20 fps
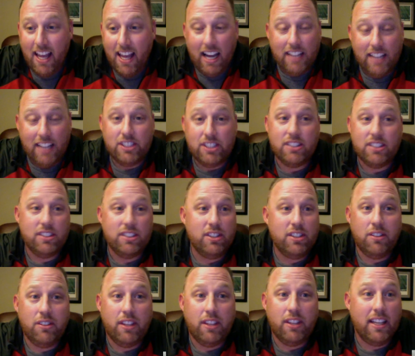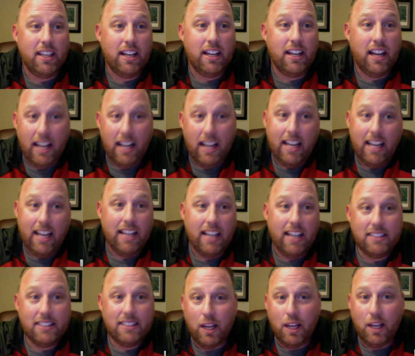I just knew that I had to
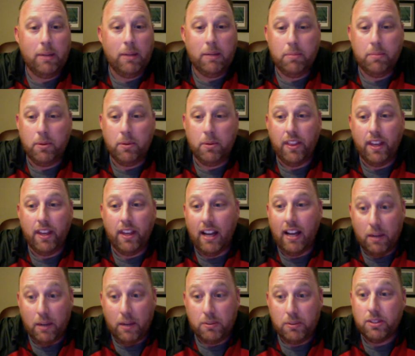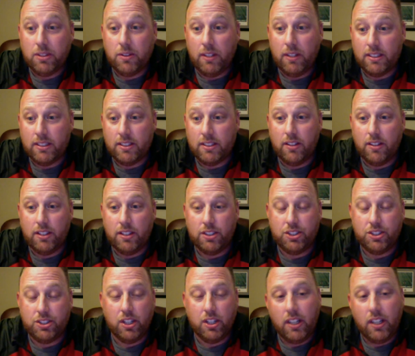tell people that I was going to start this
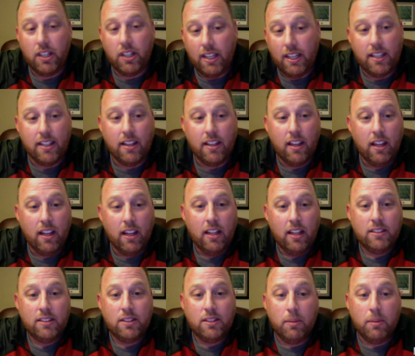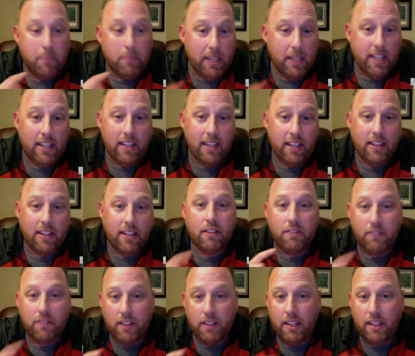journey. And to me, the
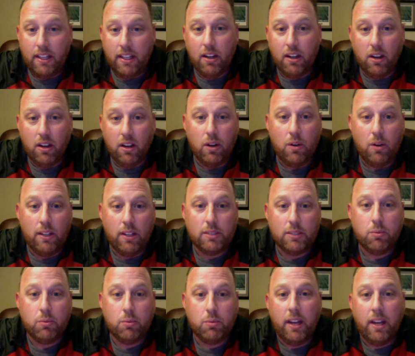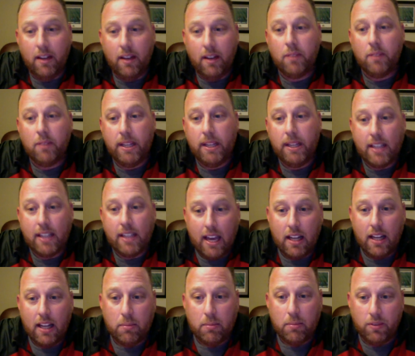video is what held me
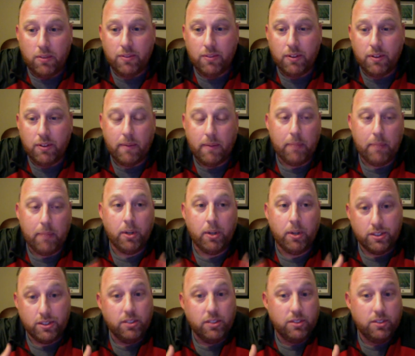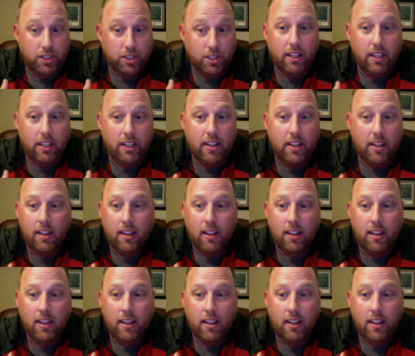accountable for my personal journey.